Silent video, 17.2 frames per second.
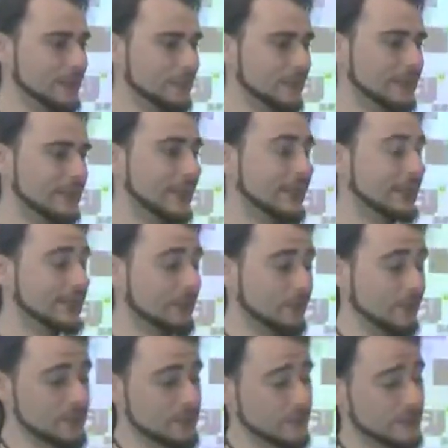but the
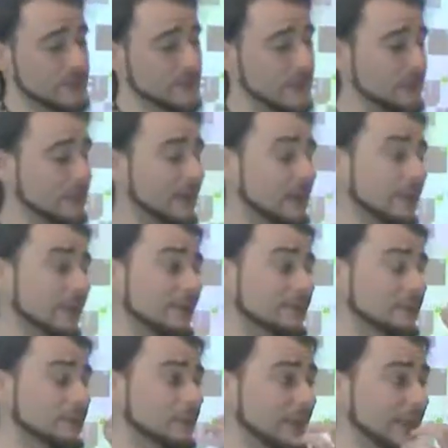other ones were somehow
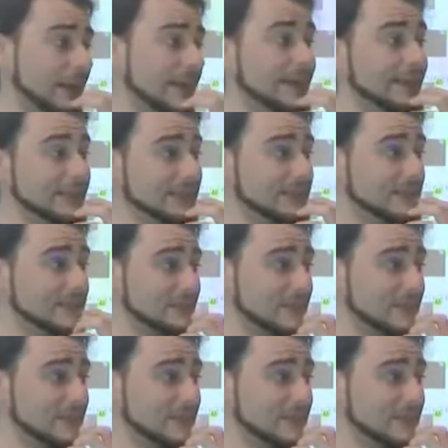left behind.